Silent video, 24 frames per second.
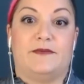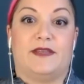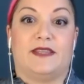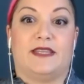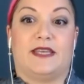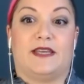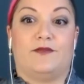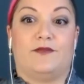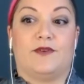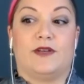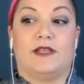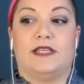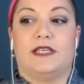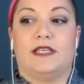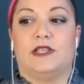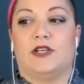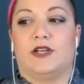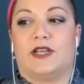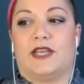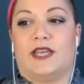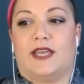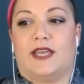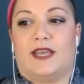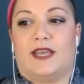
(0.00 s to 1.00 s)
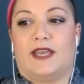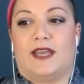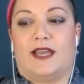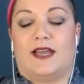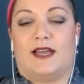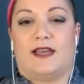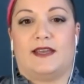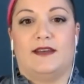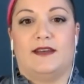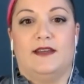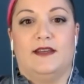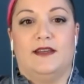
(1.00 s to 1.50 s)
And then really looking
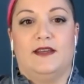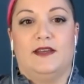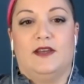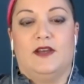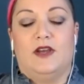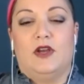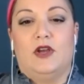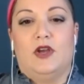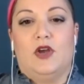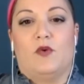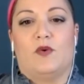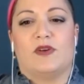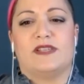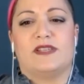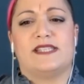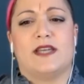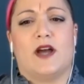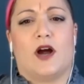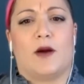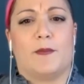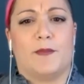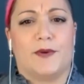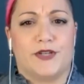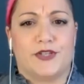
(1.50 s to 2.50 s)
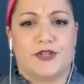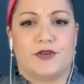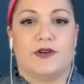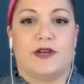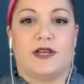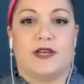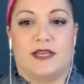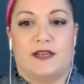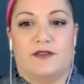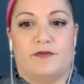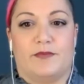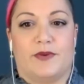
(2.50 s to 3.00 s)
at what's the
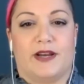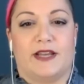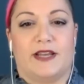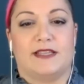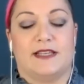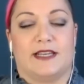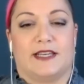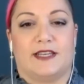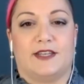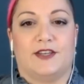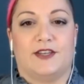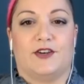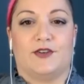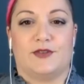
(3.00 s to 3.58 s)
opportunity of bringing, like,